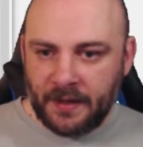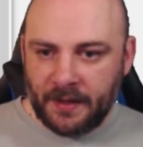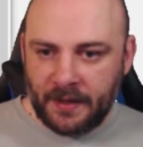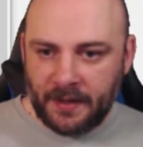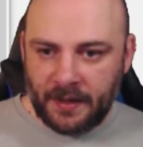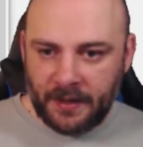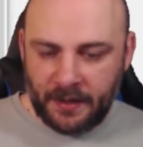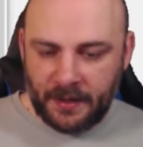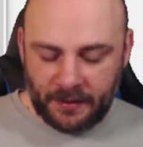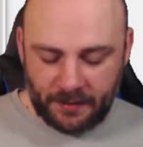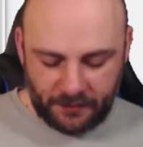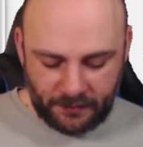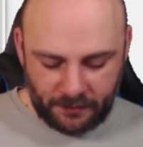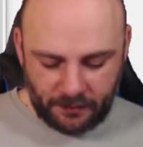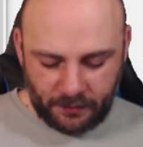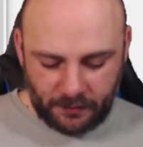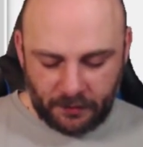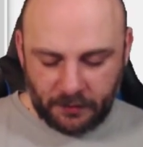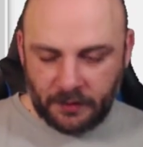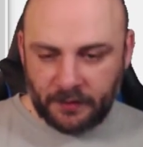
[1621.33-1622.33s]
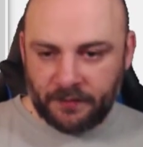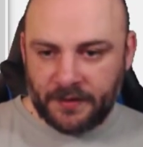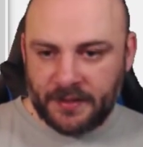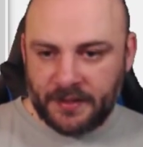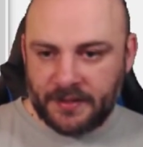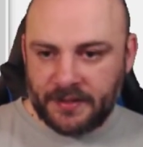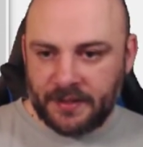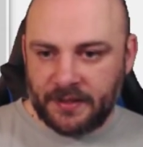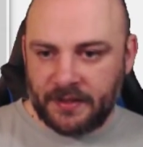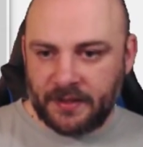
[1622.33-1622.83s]
And all of
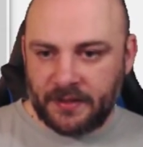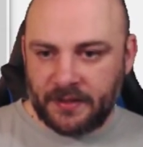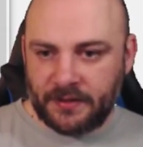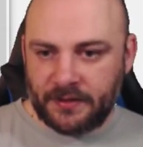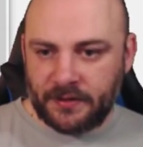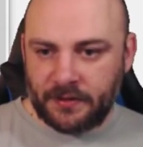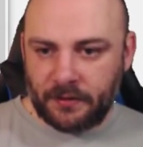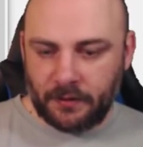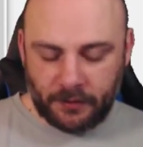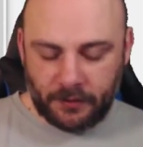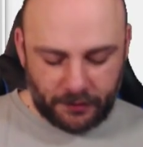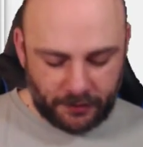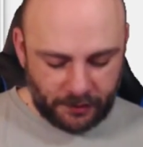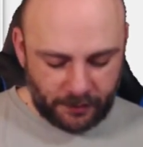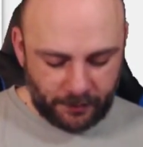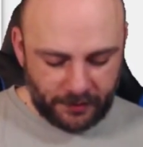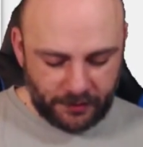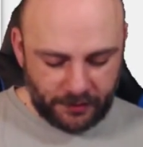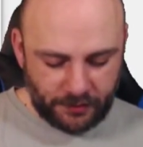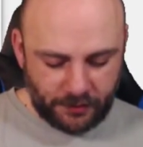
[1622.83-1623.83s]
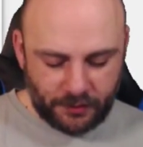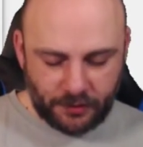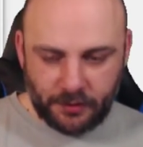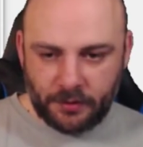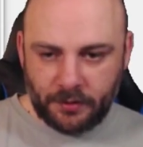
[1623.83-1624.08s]
these indents are garbage.